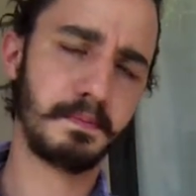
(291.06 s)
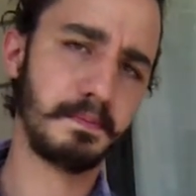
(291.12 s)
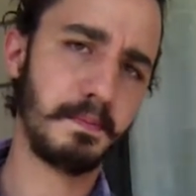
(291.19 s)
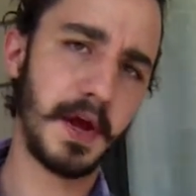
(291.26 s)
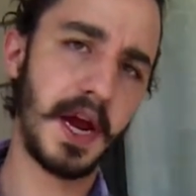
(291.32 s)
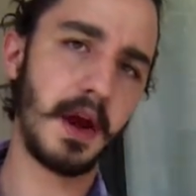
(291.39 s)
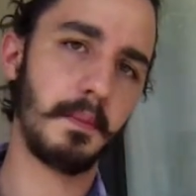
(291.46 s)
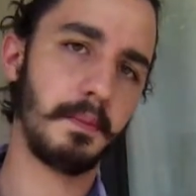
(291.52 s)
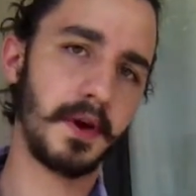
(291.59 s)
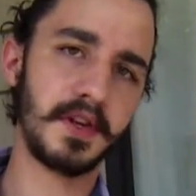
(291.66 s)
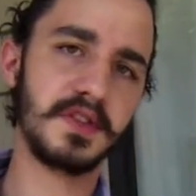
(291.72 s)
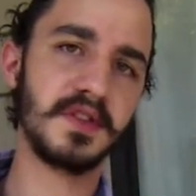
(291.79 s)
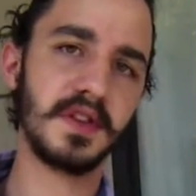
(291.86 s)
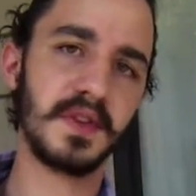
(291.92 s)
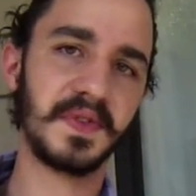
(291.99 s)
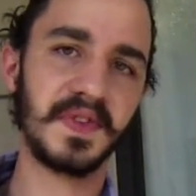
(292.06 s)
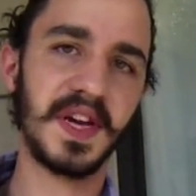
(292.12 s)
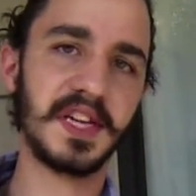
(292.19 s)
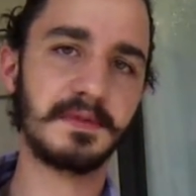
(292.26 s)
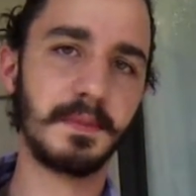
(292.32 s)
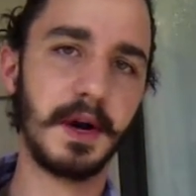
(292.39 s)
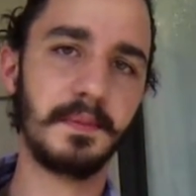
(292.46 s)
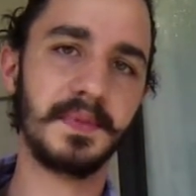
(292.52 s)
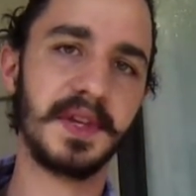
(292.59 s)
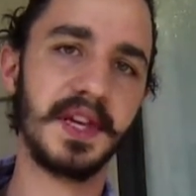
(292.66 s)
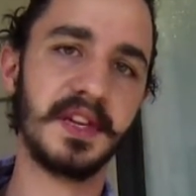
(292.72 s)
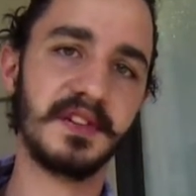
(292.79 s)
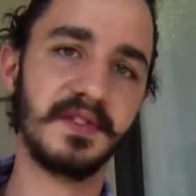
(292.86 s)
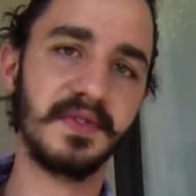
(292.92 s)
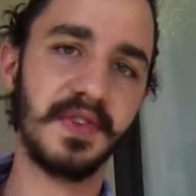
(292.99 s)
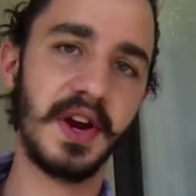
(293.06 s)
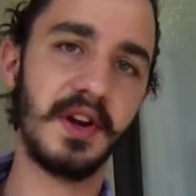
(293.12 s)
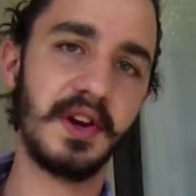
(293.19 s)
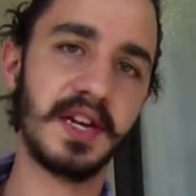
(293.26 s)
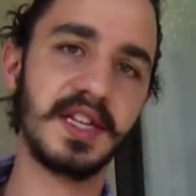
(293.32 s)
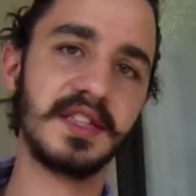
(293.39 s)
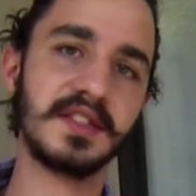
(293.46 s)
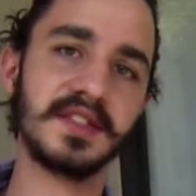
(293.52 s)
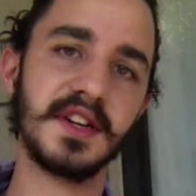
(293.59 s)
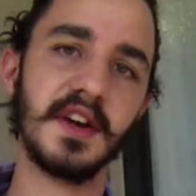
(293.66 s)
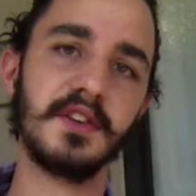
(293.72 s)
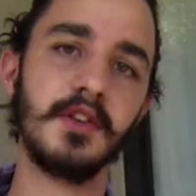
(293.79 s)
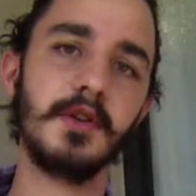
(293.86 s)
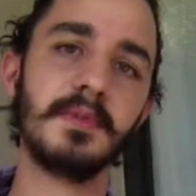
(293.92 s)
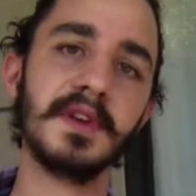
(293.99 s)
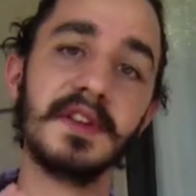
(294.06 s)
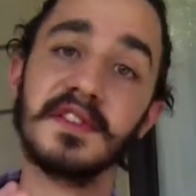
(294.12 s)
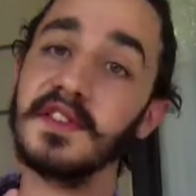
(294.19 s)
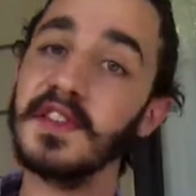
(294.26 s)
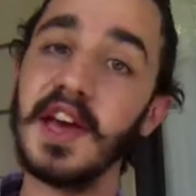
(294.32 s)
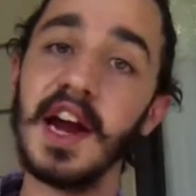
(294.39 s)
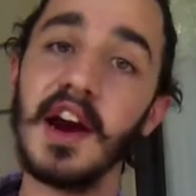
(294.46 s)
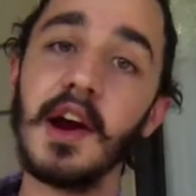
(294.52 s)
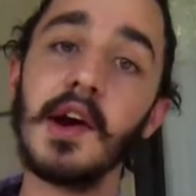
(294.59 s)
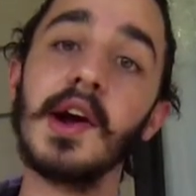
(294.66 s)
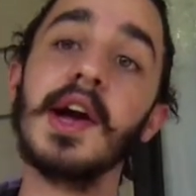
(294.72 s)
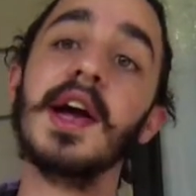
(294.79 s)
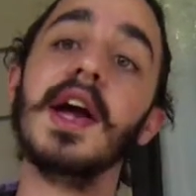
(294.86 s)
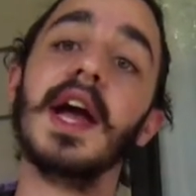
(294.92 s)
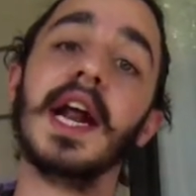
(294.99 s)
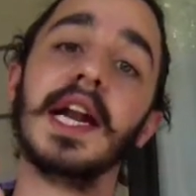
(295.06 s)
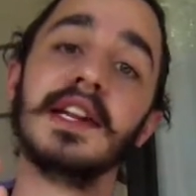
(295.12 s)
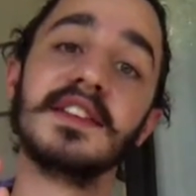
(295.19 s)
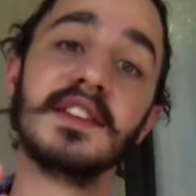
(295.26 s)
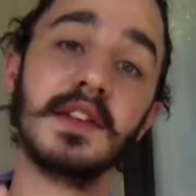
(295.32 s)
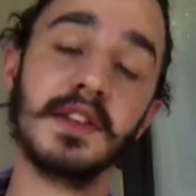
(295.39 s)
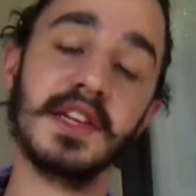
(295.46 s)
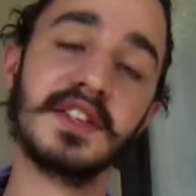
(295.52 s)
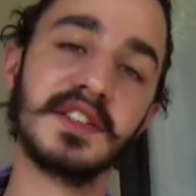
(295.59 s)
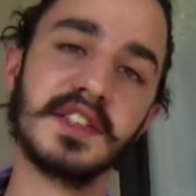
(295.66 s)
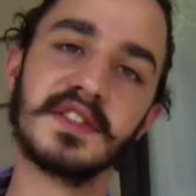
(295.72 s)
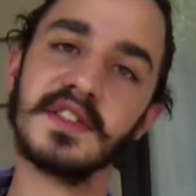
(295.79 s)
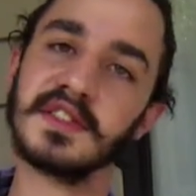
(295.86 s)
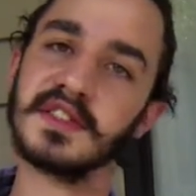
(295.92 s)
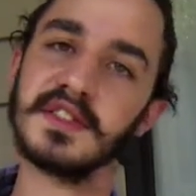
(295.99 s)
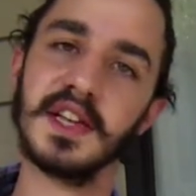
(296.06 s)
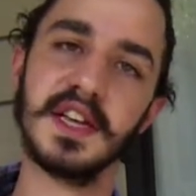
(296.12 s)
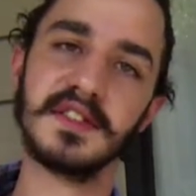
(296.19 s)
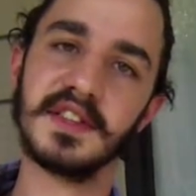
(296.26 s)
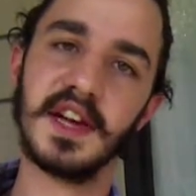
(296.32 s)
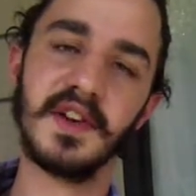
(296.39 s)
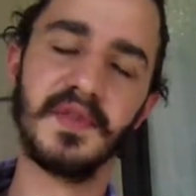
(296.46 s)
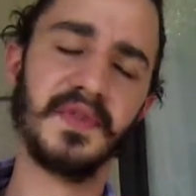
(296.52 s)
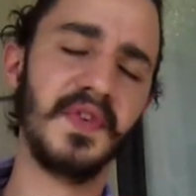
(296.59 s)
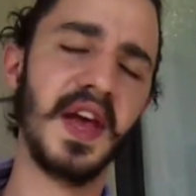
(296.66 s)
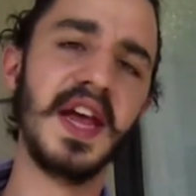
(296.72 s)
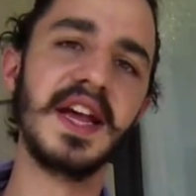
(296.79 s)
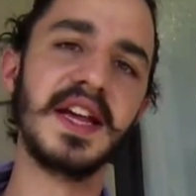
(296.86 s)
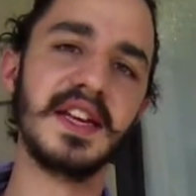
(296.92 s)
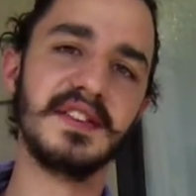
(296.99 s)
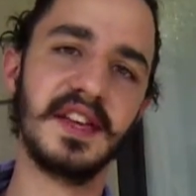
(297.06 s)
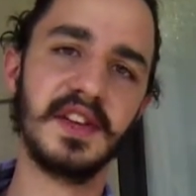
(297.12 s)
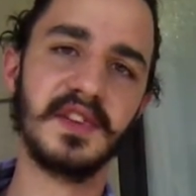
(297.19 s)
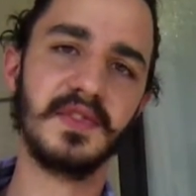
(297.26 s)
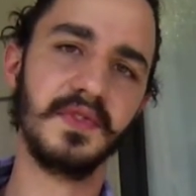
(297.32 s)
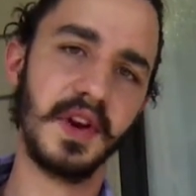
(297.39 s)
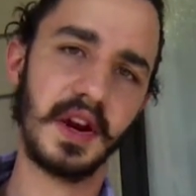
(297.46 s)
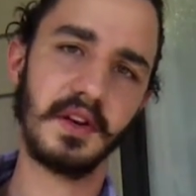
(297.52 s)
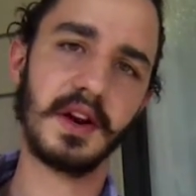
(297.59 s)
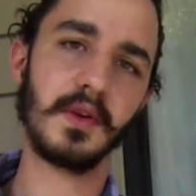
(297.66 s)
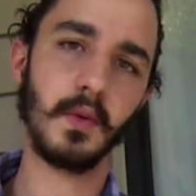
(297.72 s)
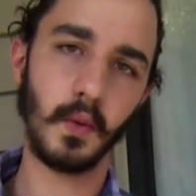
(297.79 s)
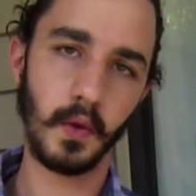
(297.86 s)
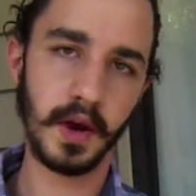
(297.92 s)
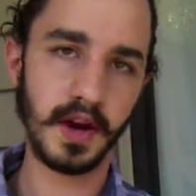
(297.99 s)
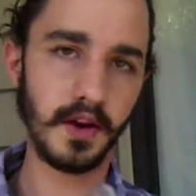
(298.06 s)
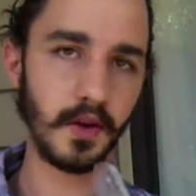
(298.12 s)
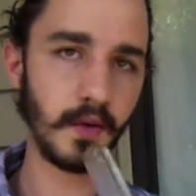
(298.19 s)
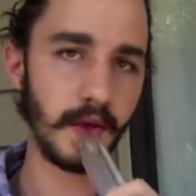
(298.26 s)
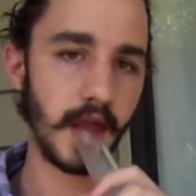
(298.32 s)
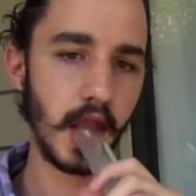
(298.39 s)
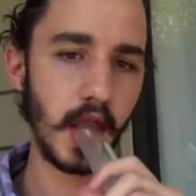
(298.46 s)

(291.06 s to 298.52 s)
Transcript: bam, punch you in the face pumpkin. It's very subtle, but it's there, and it's delicious. It's not fake. It tastes very real.